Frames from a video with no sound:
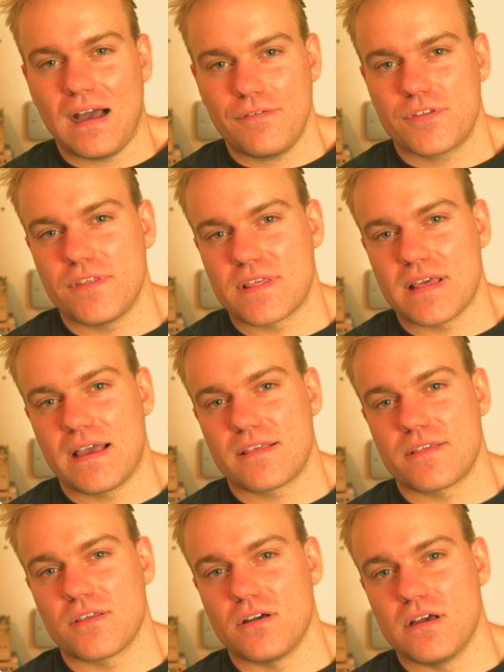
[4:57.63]
after this
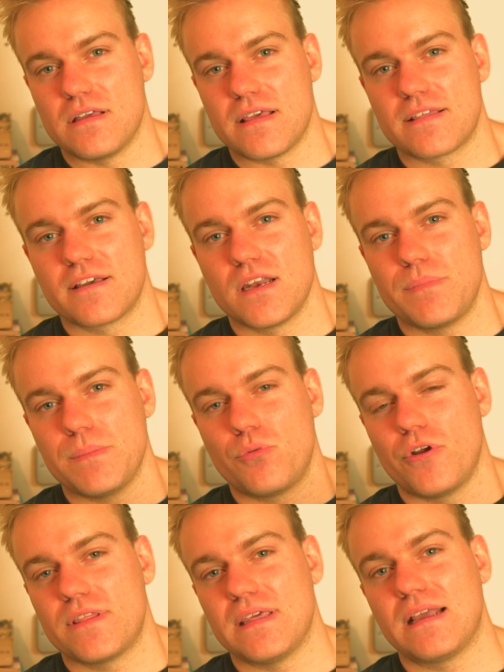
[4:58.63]
exercise, it's going to be
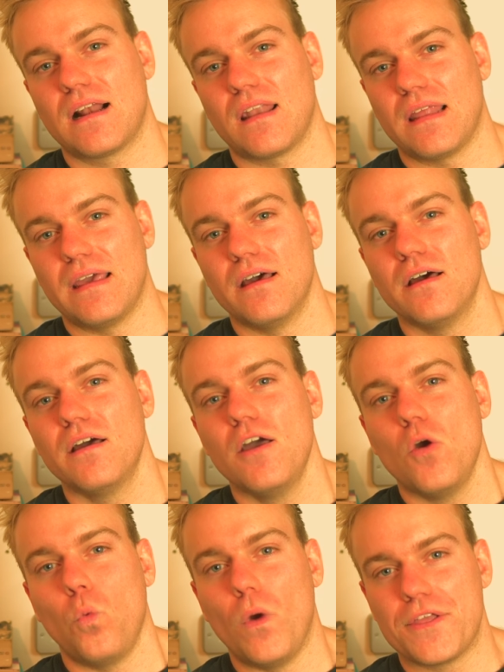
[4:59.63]
pretty clear
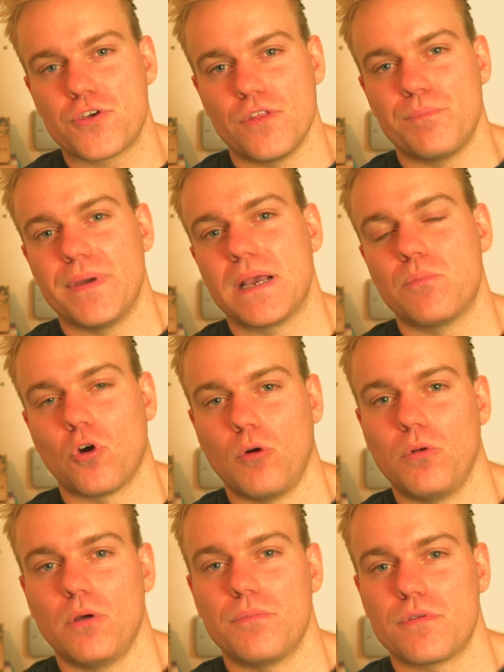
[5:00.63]
which are the big
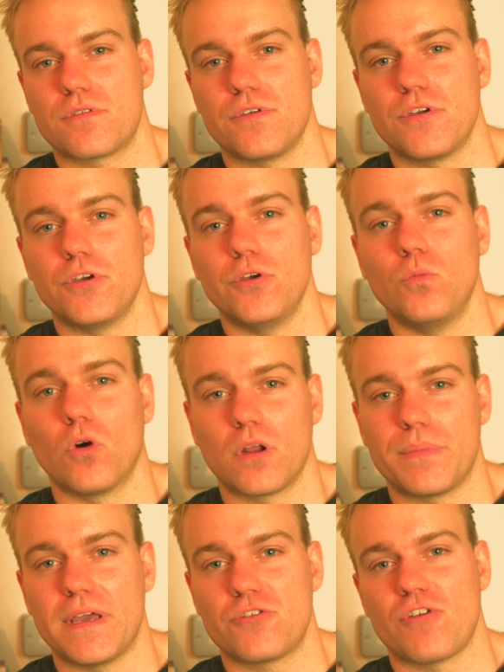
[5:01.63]
problems that you want
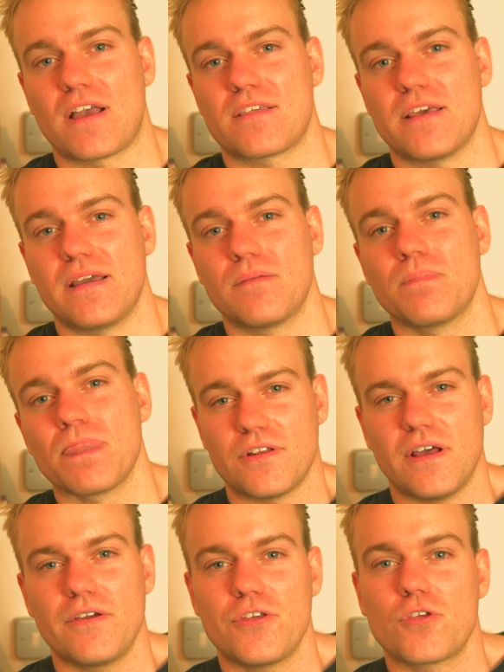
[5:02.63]
to be addressing. So
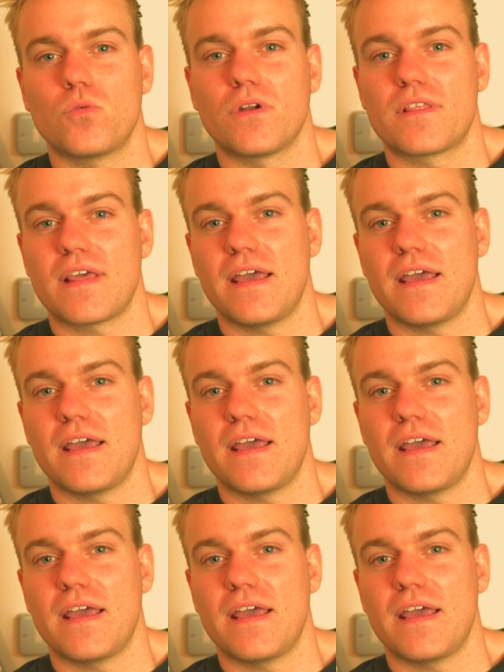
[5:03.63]
now you just want to